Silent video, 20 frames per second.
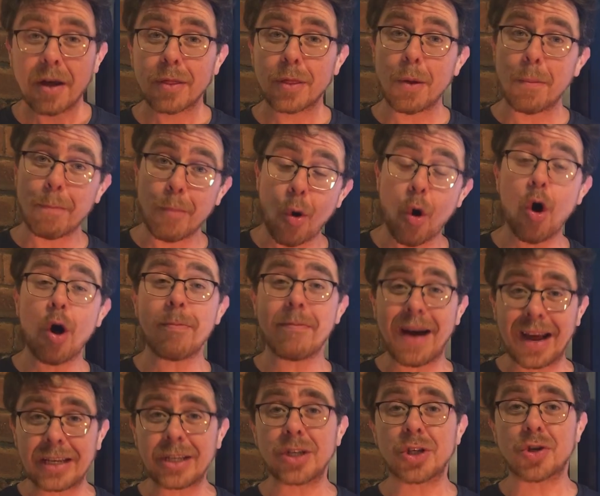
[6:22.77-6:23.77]
The more
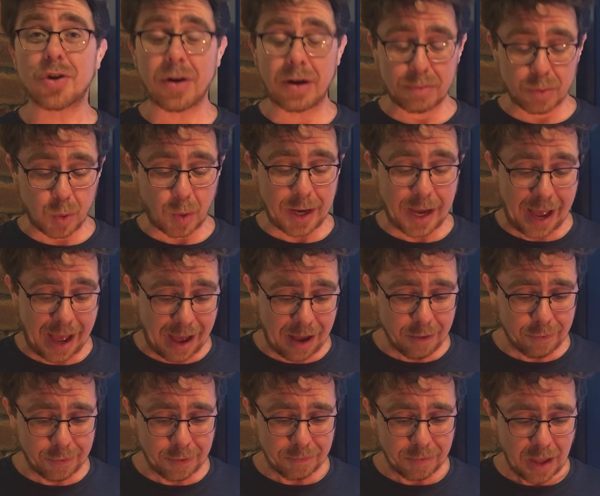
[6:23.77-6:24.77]
manuscripts we
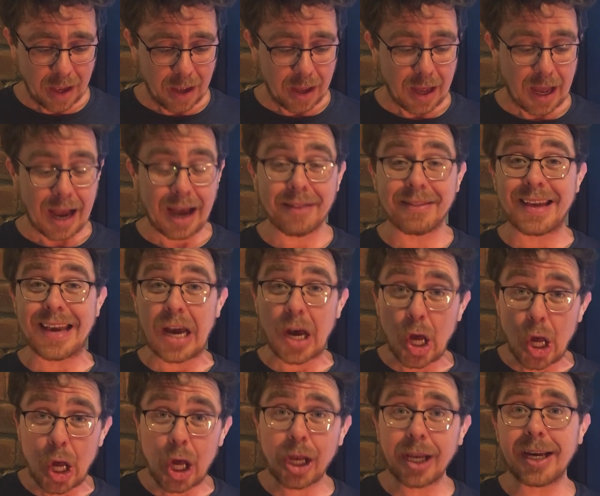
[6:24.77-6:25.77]
have, and the
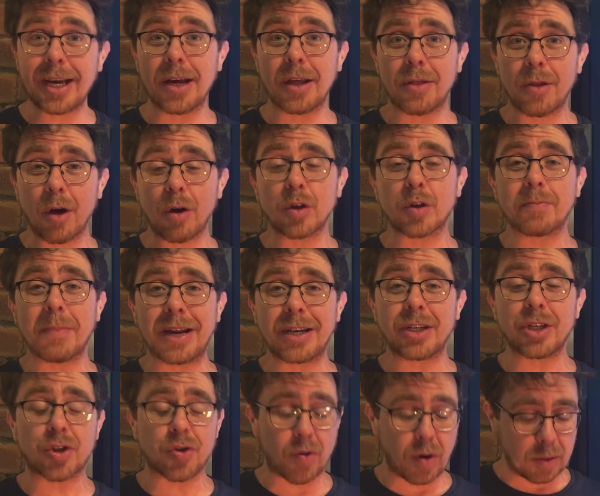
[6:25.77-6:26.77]
earlier those
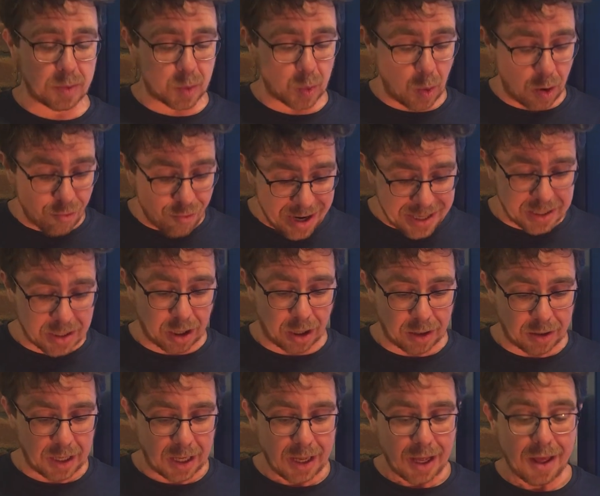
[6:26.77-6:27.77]
manuscripts were
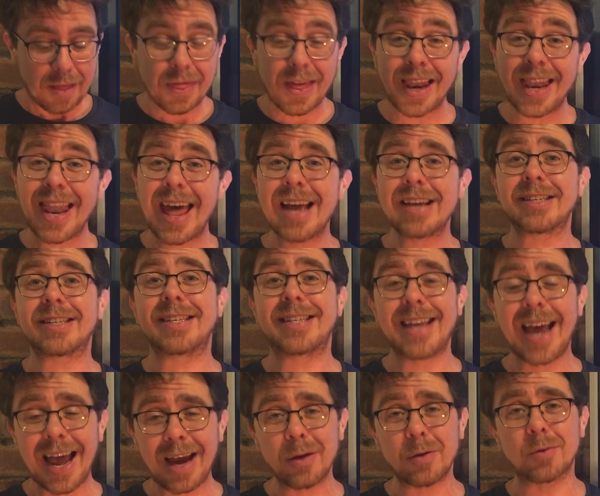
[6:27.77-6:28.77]
written, the less
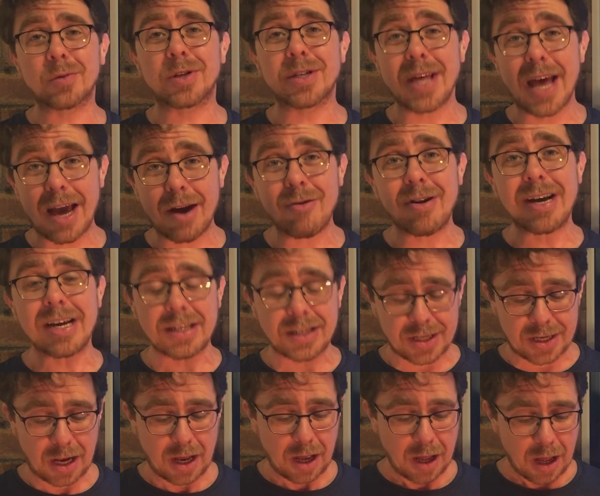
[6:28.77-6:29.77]
doubt there
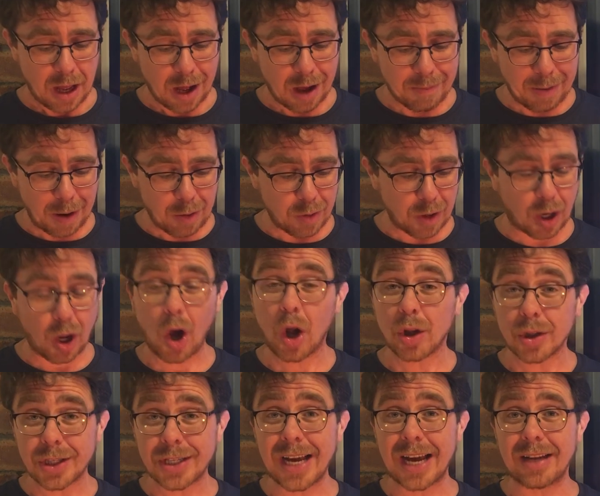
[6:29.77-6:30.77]
is about the
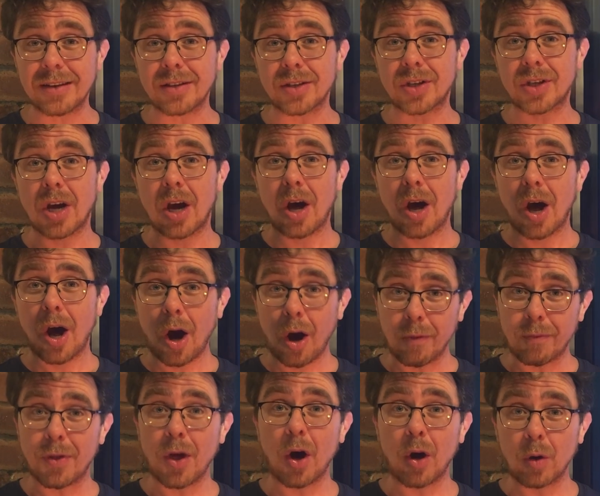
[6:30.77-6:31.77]
contents
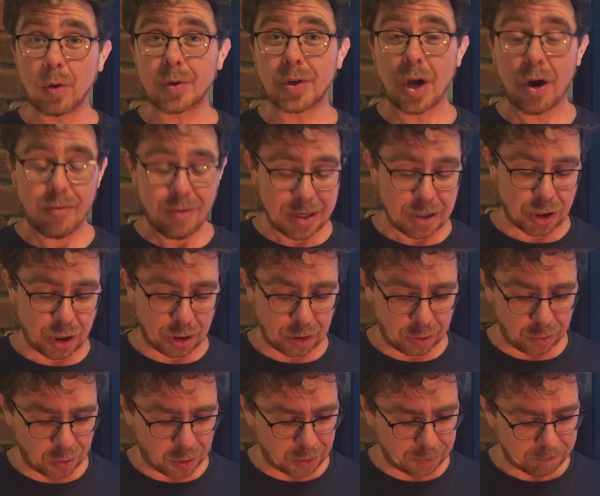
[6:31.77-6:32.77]
of those
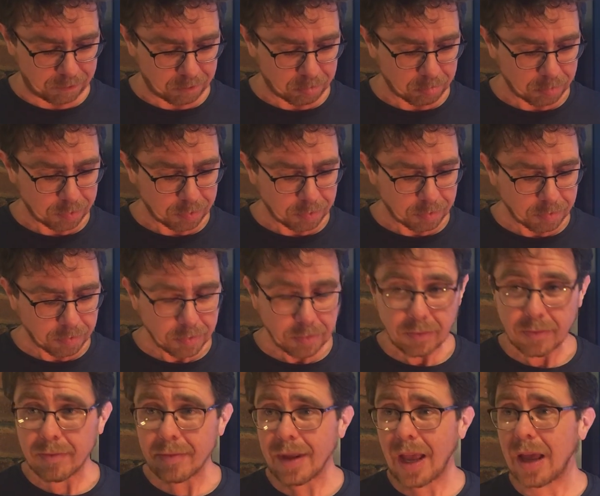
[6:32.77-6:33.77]
originals.
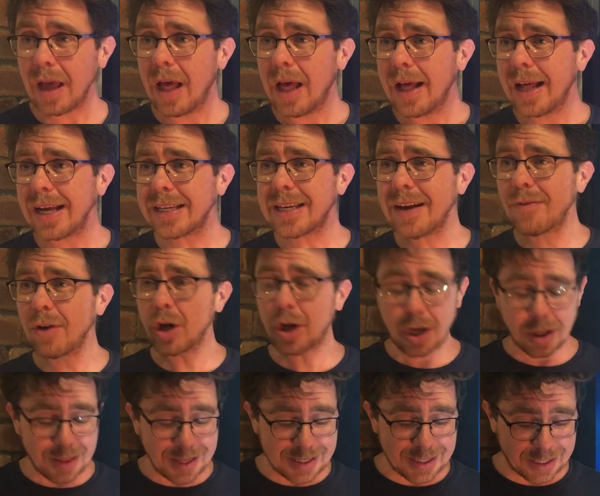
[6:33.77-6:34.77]
Let's have a look
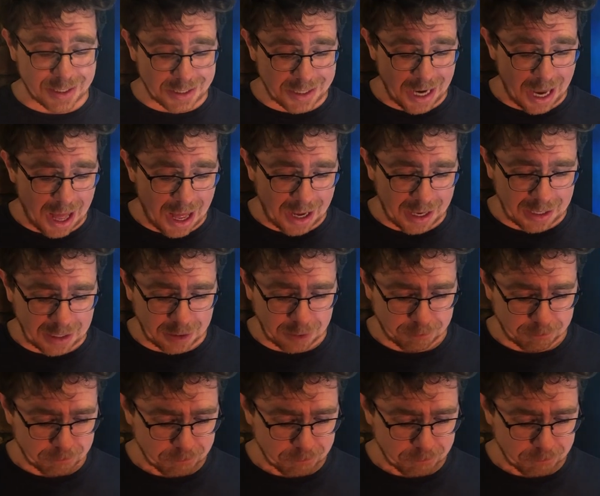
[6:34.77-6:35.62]
at this slide.